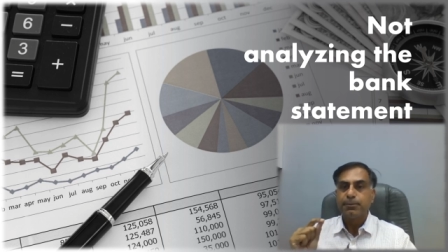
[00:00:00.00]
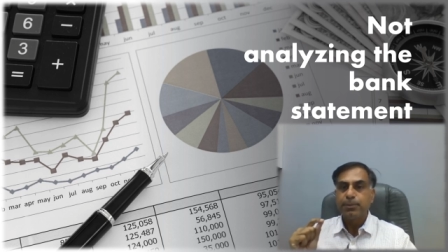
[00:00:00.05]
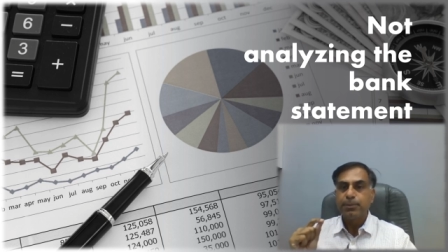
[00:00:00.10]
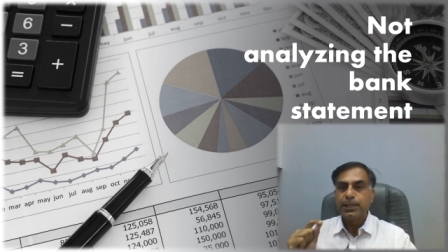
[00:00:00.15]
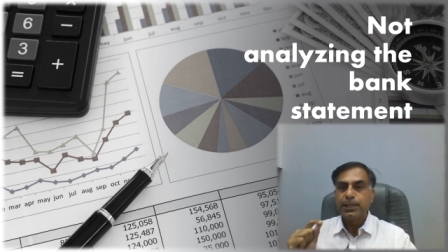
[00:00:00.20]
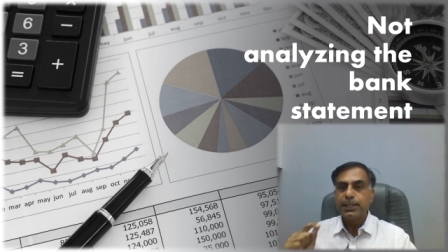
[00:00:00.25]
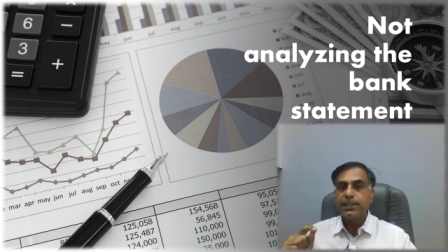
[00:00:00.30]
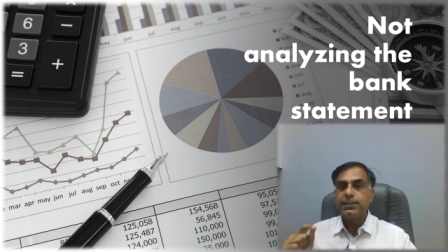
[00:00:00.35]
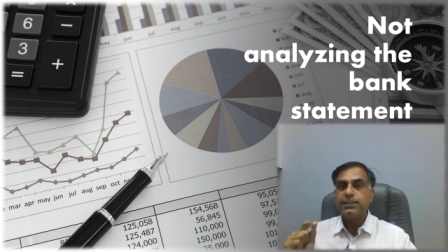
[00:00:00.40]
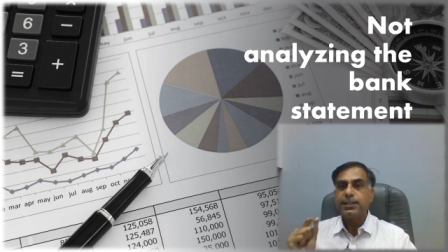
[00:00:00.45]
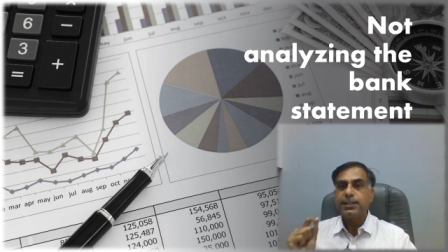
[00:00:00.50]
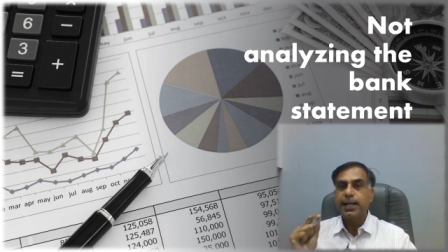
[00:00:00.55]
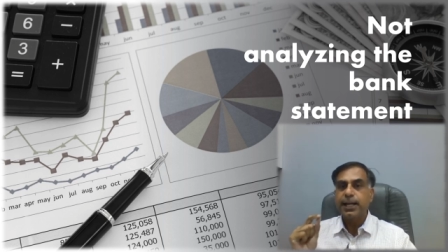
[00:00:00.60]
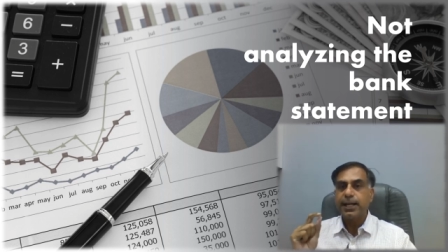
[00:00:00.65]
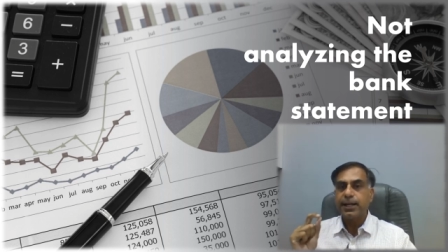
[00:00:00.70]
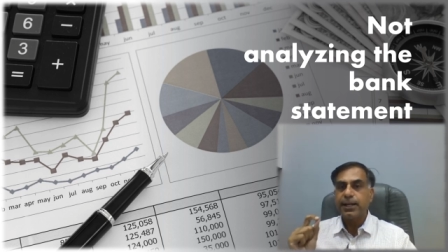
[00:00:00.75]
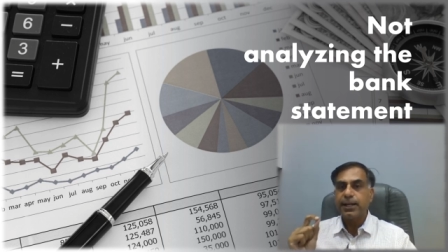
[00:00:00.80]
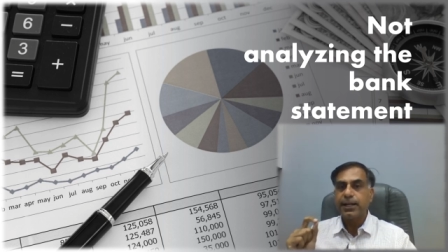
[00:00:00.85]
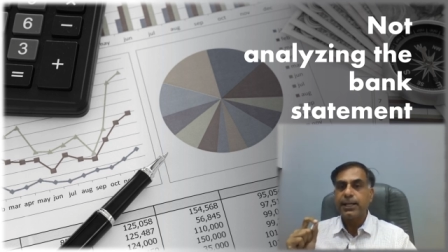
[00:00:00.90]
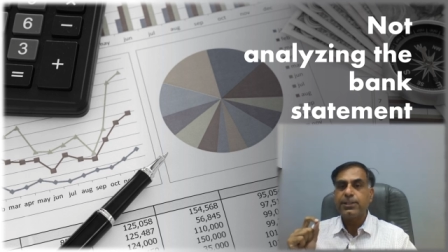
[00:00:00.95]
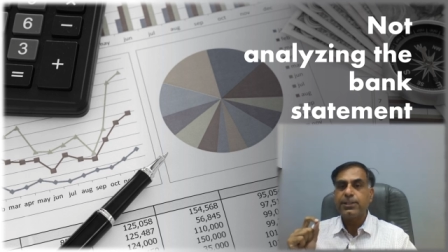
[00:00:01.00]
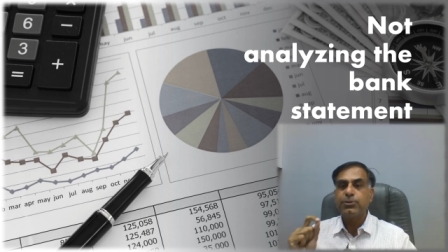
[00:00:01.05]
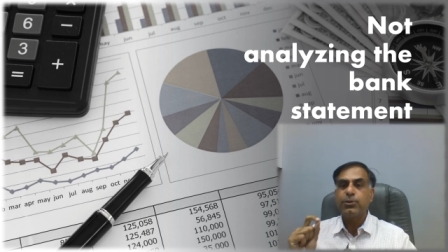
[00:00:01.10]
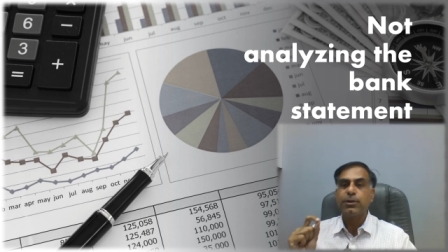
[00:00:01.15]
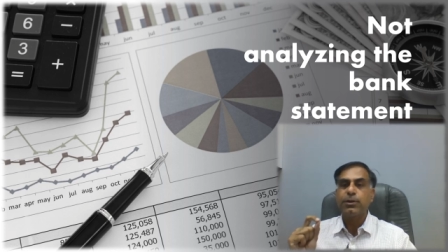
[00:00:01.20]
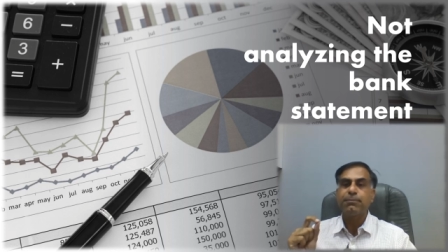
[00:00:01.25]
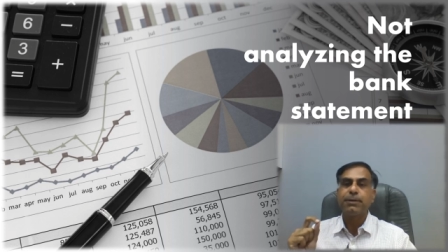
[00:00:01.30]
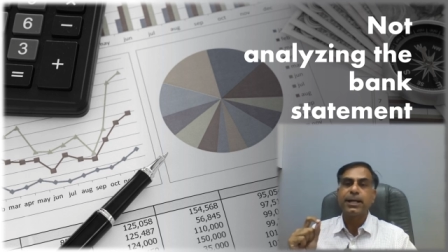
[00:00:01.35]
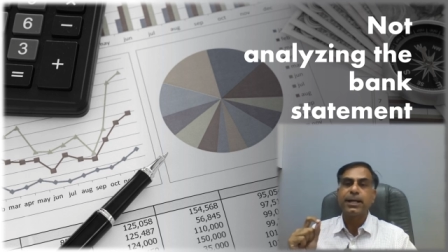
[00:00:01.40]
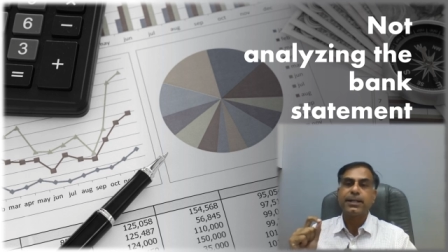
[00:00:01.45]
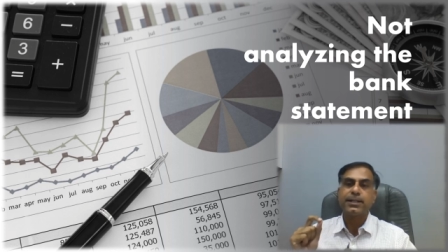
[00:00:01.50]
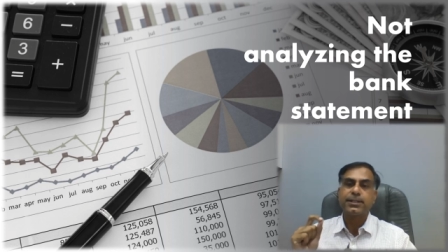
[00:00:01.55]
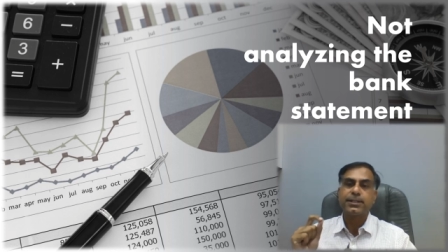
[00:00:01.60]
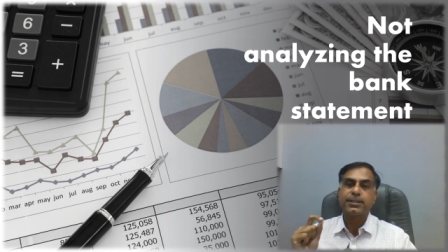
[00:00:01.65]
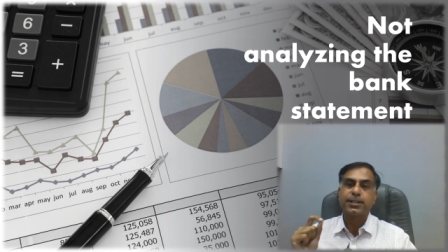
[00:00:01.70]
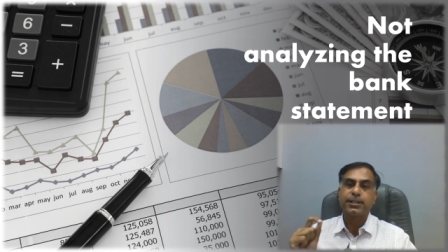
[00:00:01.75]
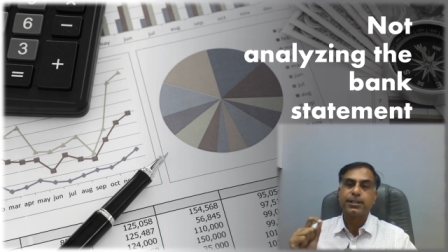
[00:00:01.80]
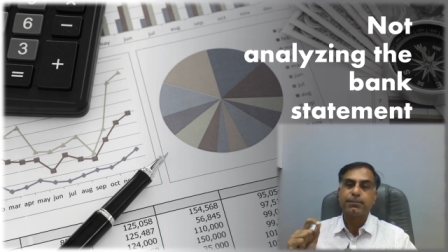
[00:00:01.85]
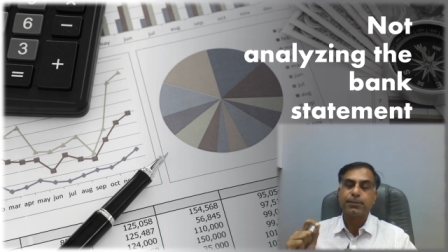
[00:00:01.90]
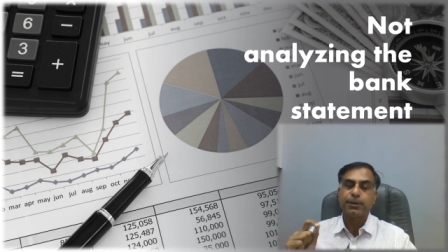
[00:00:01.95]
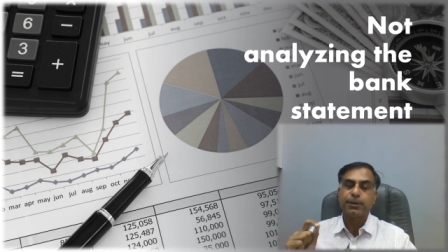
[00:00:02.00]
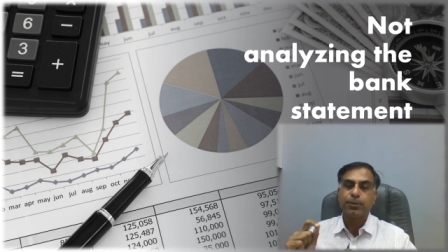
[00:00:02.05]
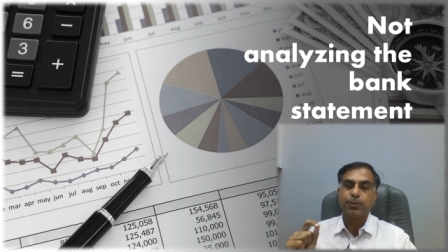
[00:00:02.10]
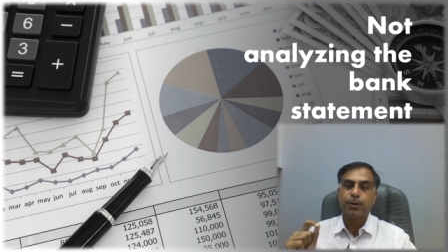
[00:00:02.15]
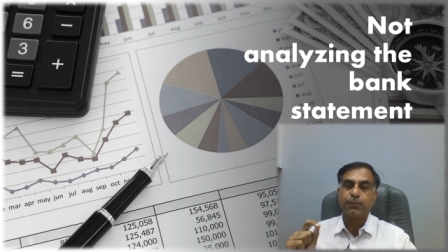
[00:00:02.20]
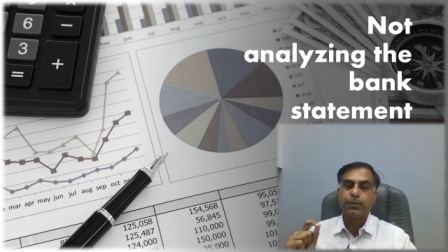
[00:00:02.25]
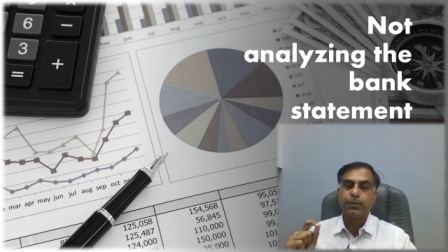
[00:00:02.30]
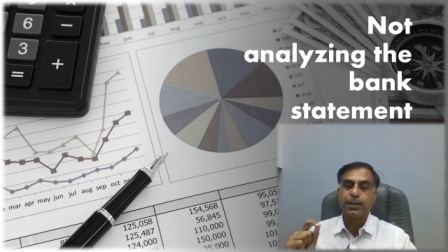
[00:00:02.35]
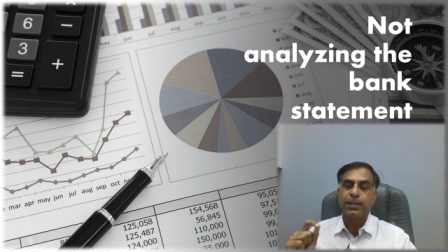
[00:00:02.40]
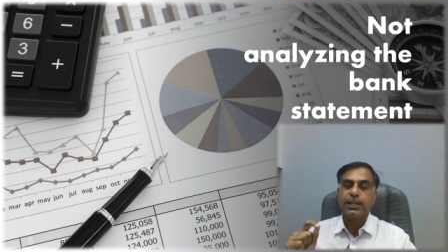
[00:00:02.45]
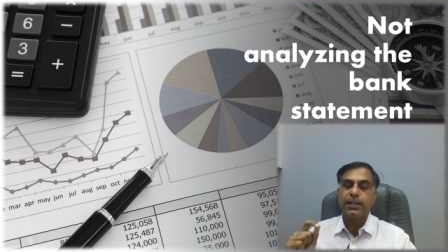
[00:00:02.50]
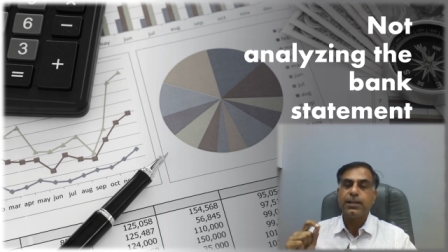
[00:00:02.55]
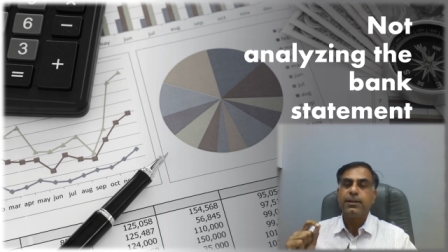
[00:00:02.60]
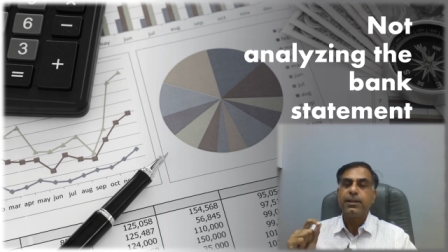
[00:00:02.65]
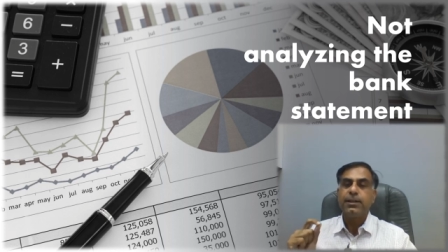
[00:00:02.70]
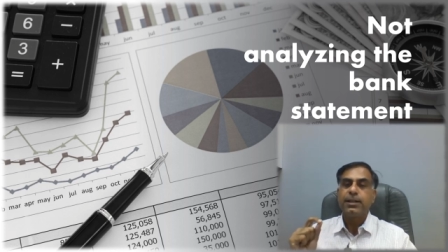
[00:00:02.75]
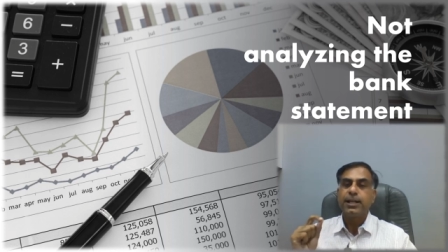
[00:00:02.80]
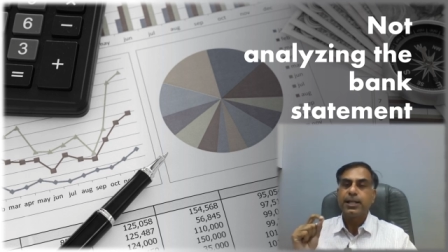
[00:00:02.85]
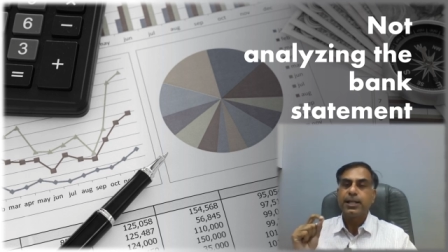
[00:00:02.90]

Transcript: please analyze your bank statement properly